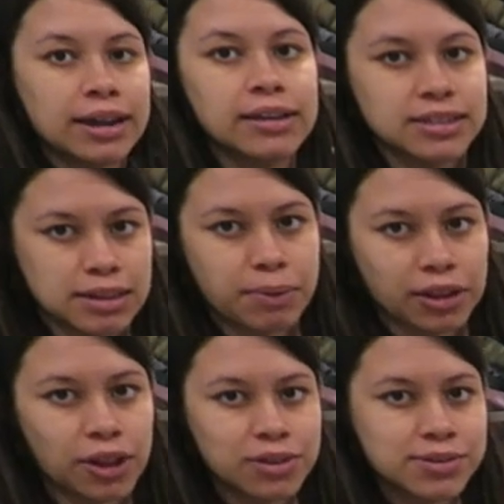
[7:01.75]
I did
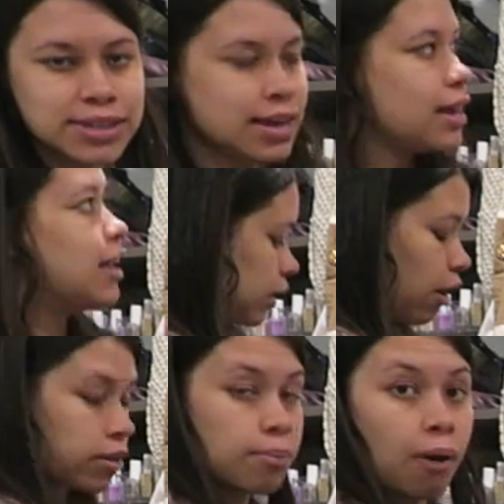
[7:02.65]
my clothes.
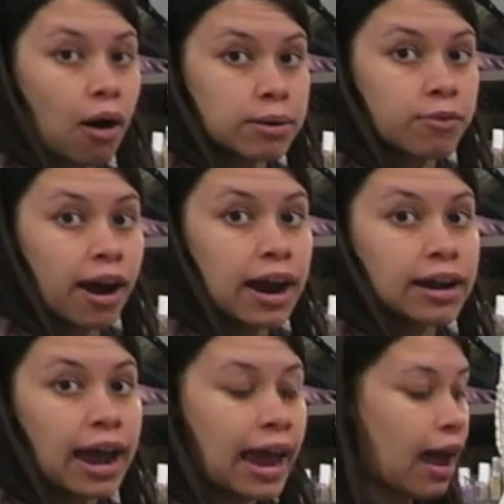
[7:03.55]
On the bottom
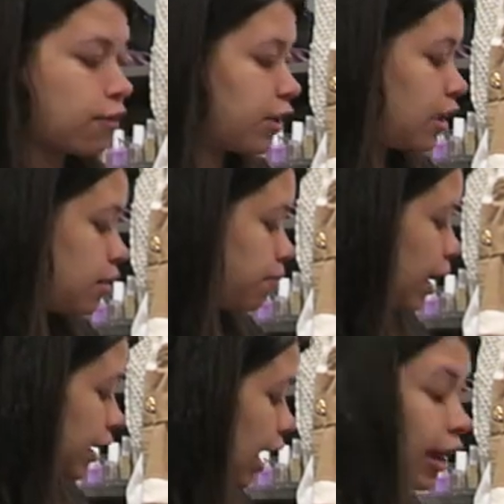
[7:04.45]
rack, I have it
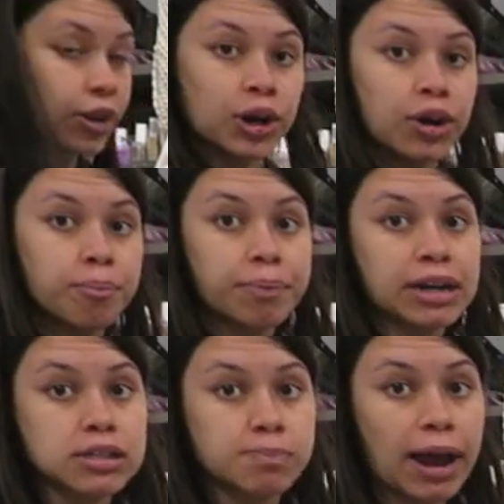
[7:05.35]
by color,
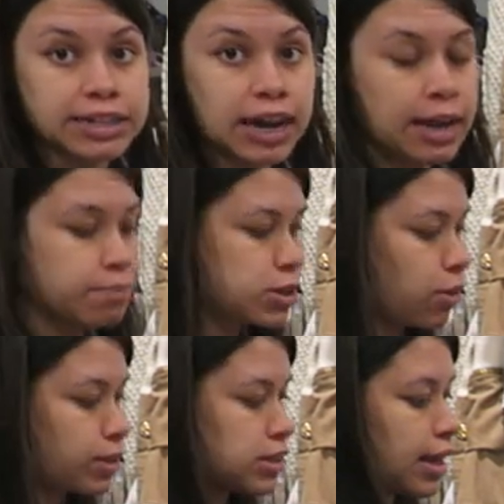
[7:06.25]
but it's by type.
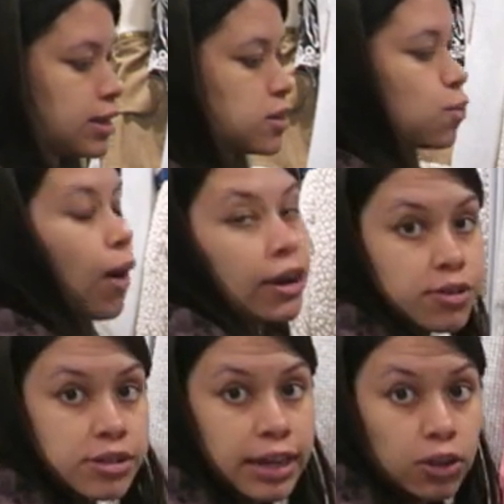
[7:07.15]
So it's like
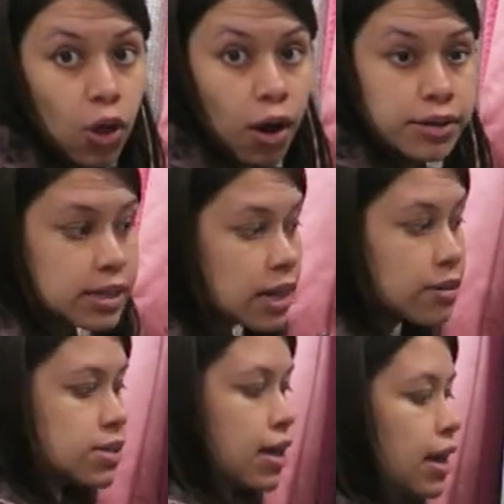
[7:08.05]
sweaters, like long
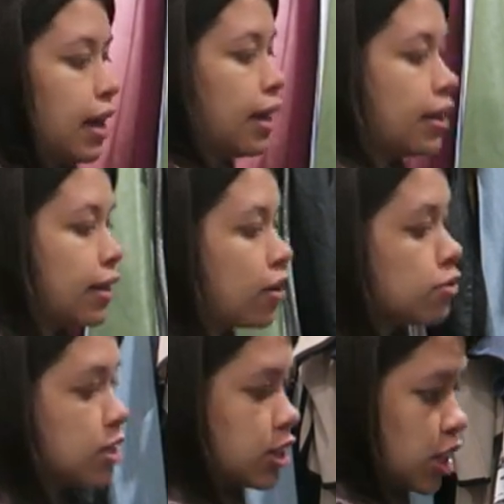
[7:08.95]
sleeves. Then it
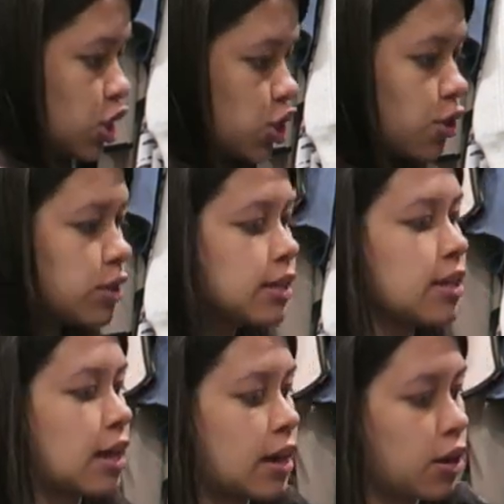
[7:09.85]
goes to t-shirts.
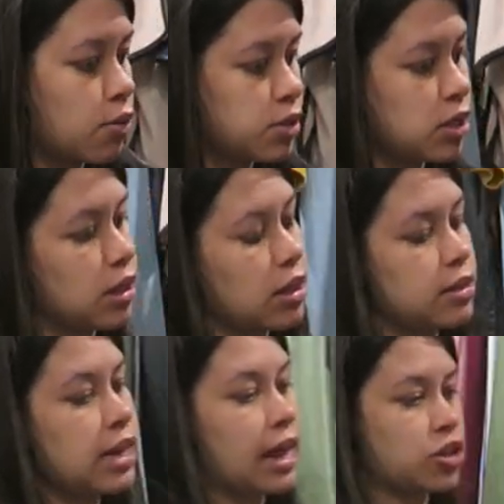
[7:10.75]
Then it goes to
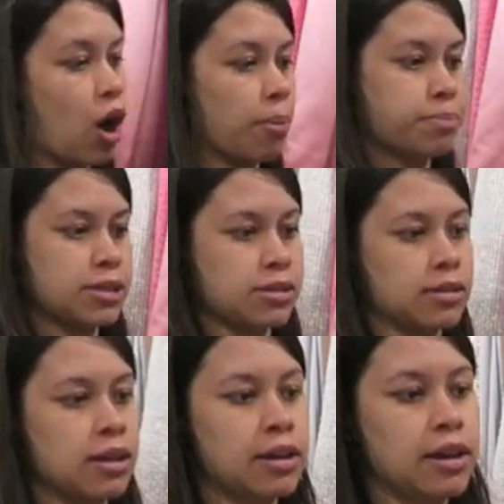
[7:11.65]
tank
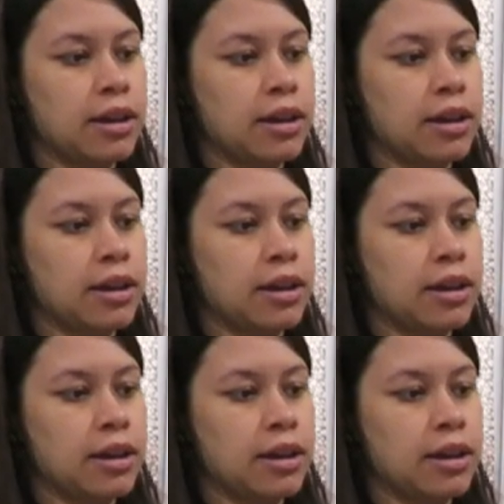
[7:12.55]
tops.